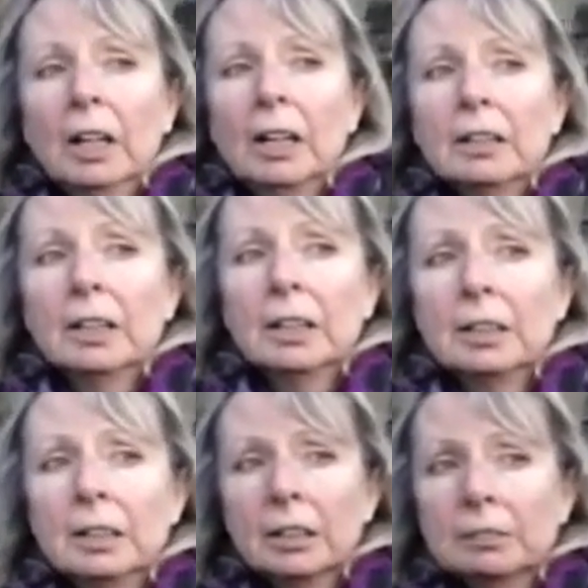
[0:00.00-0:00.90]
And then,
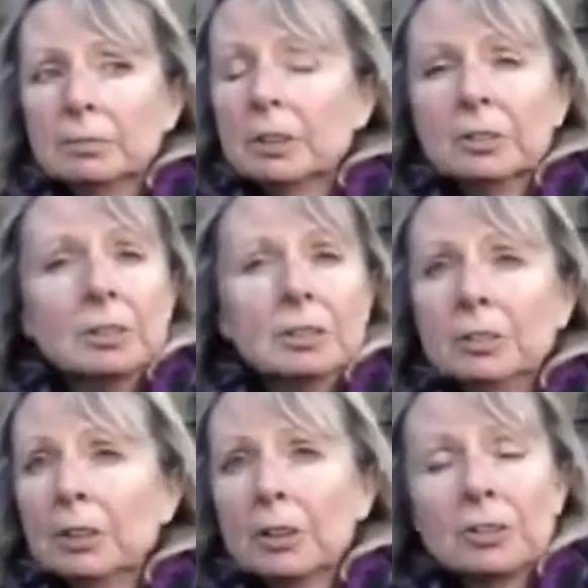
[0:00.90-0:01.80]

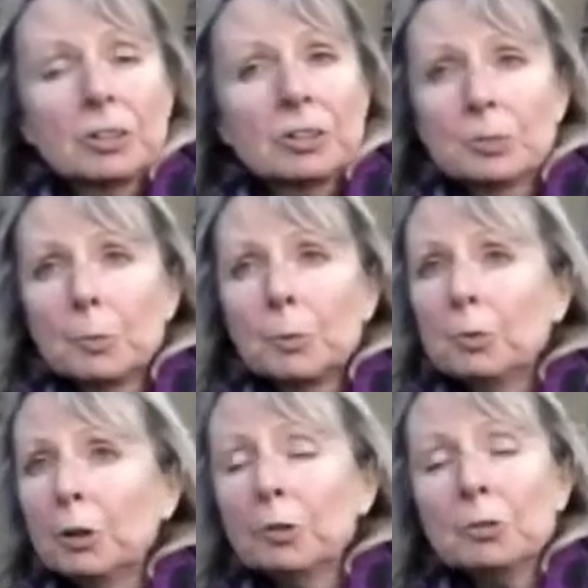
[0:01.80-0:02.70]
they're such small
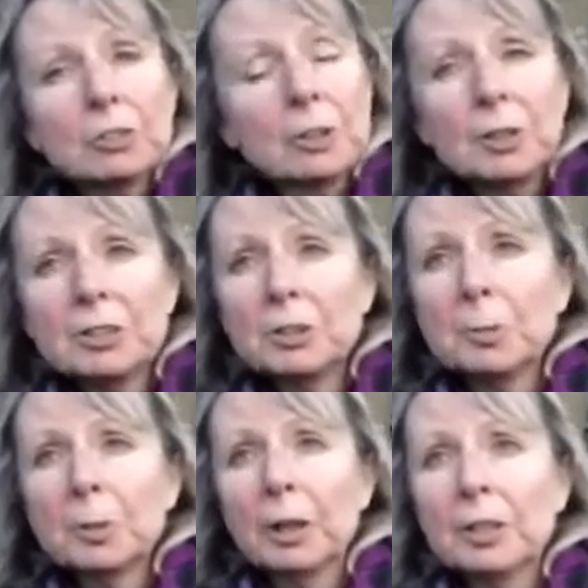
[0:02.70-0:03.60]
roots, so easy to
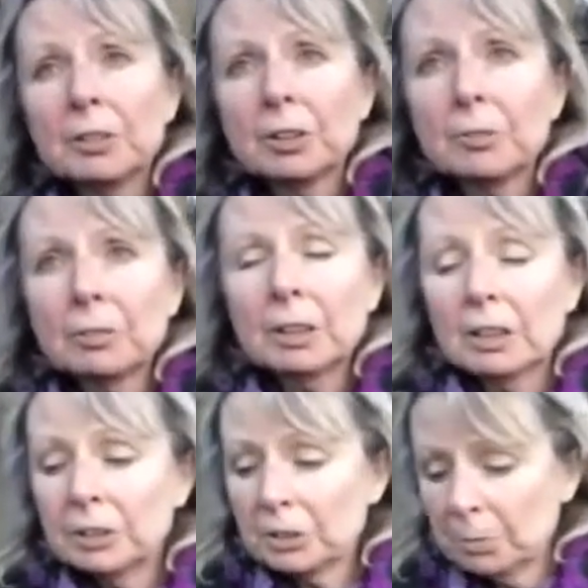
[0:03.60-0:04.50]
put in. So
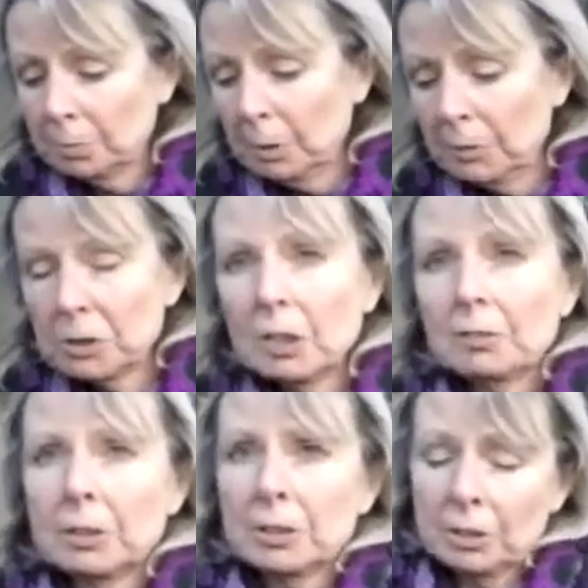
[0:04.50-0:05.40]
really, just move the
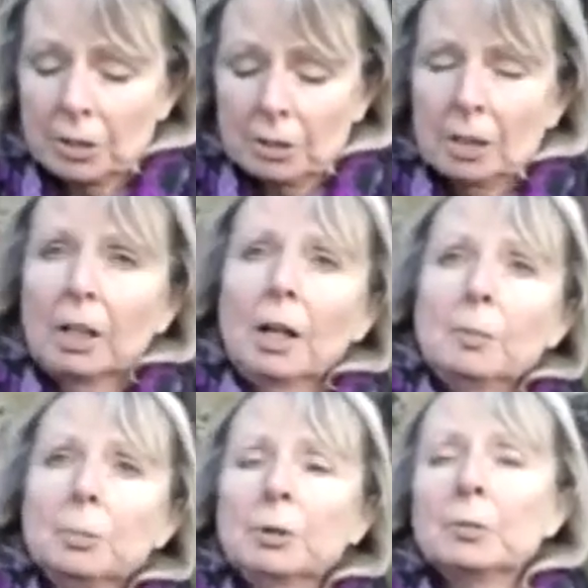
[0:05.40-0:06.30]
shovel aside,
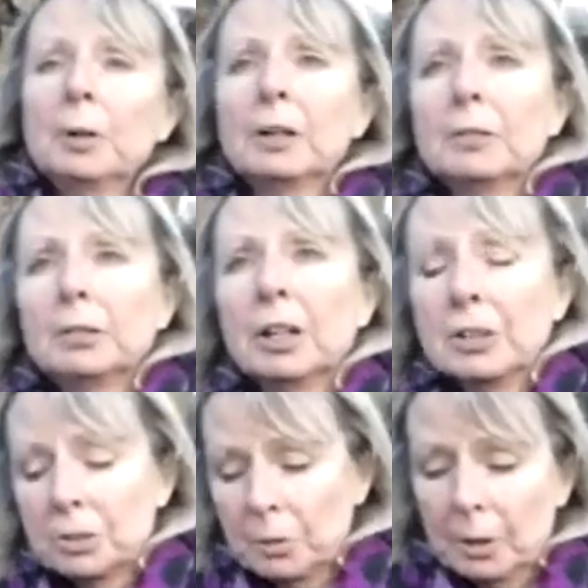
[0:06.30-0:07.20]
put the bare root
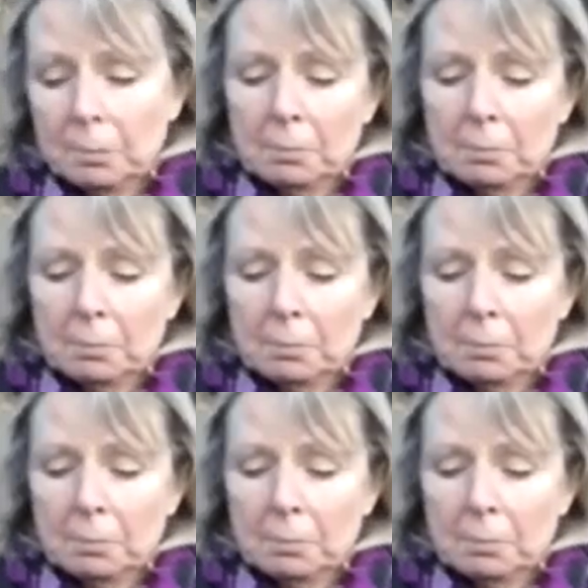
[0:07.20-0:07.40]
next to it,